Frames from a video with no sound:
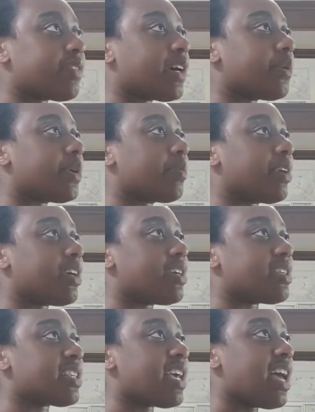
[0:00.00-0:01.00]
of artwork
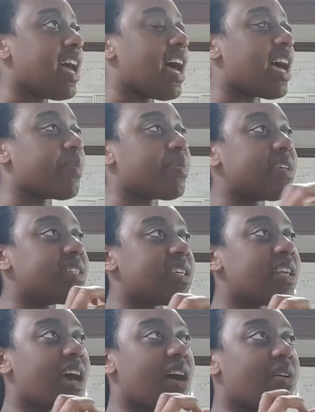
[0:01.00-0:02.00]
because I
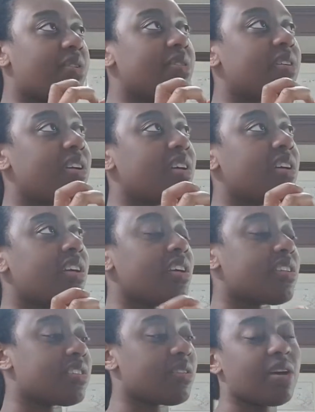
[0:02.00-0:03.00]
printed out.
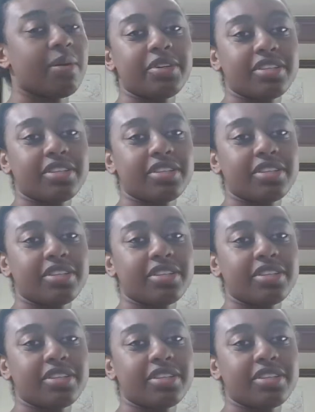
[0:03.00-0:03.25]
So I'm